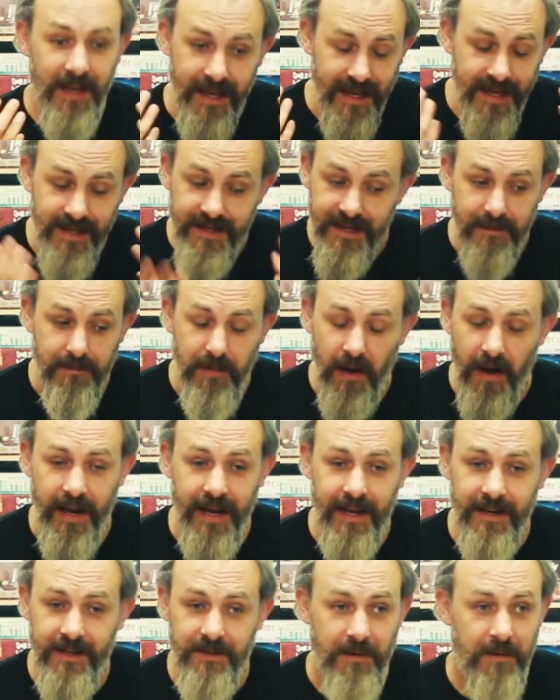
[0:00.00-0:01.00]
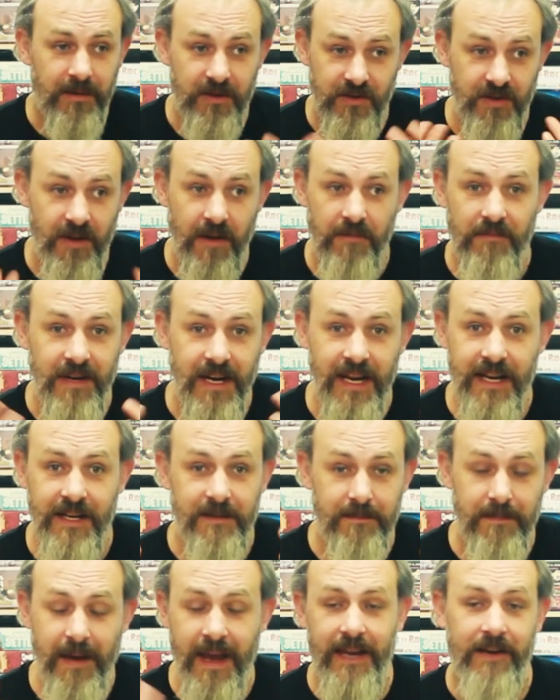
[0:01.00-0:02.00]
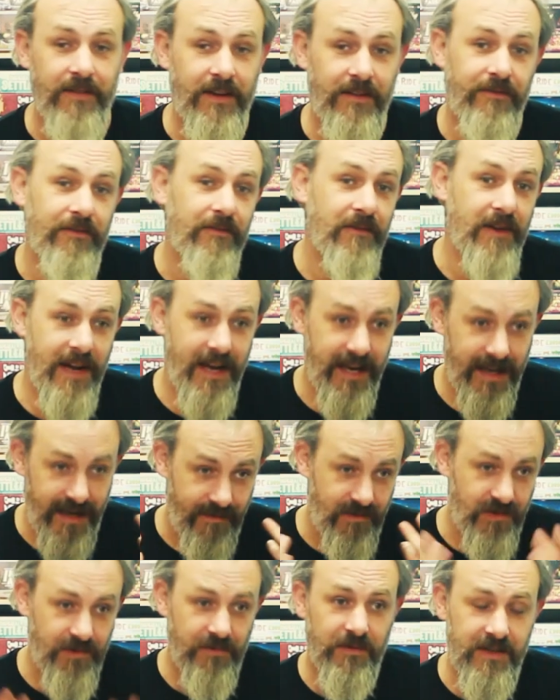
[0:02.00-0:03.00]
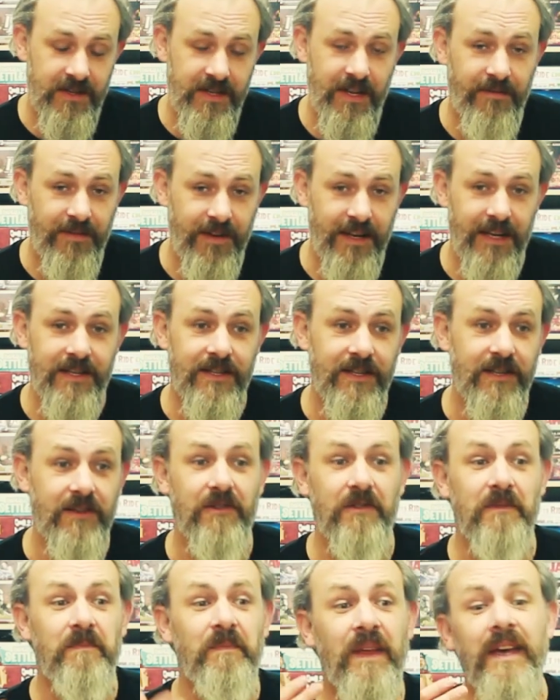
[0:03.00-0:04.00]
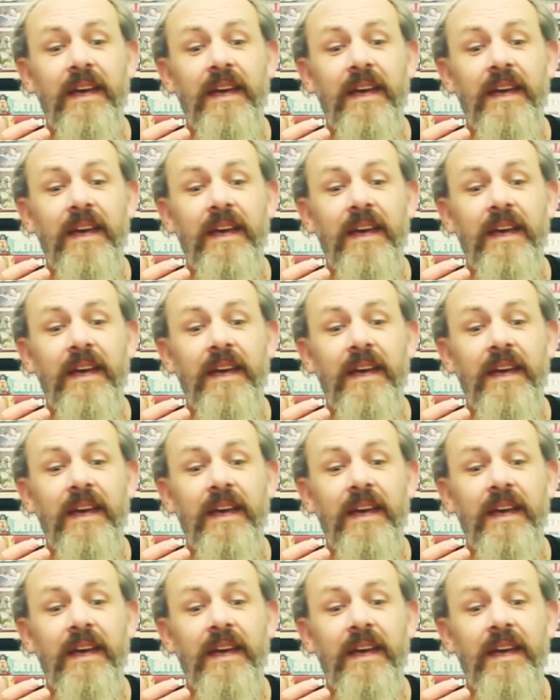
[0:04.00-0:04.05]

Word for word: easy buy into it because you don't need to pay anything for it. It gives you all the stuff you need to do.